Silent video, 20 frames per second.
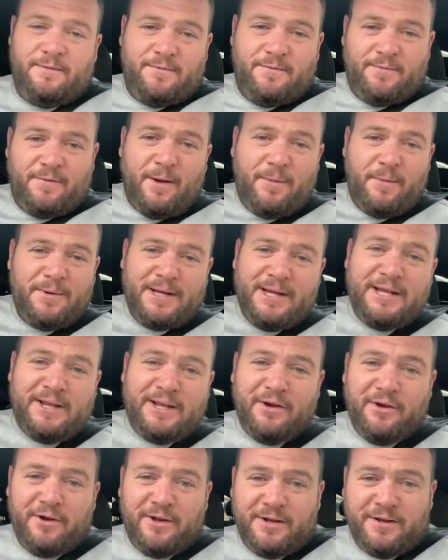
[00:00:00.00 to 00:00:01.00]
I'm an
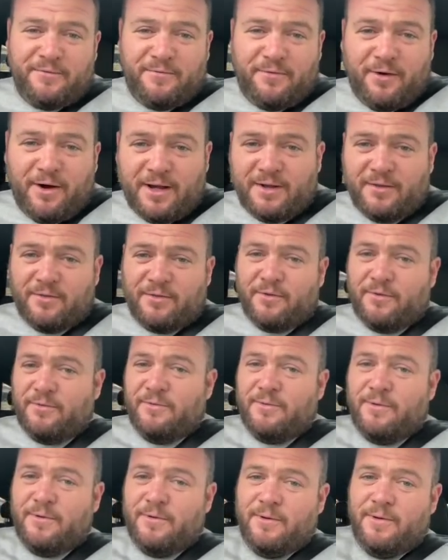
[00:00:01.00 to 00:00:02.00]
idiot, and if I can do